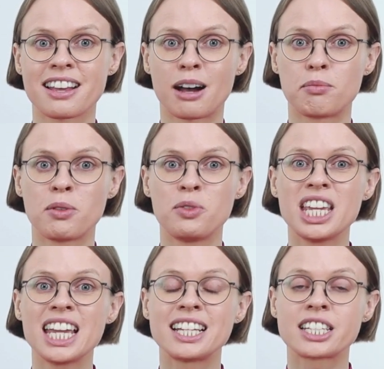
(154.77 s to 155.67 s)
up
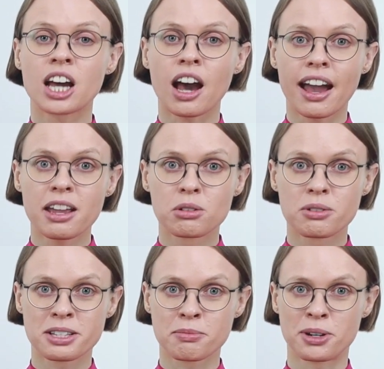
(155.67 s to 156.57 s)
the entire
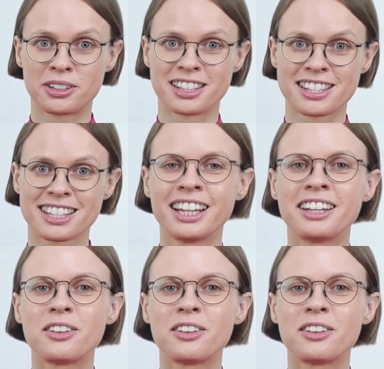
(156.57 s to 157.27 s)
response?